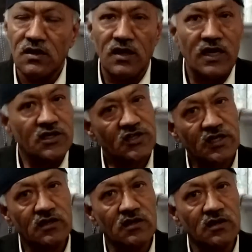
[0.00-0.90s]
I had
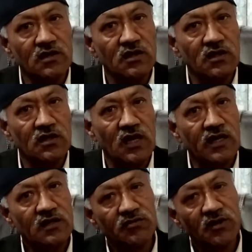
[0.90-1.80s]
said, I
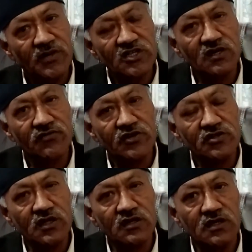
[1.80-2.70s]
had given a press conference
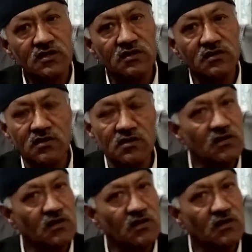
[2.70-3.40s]
saying that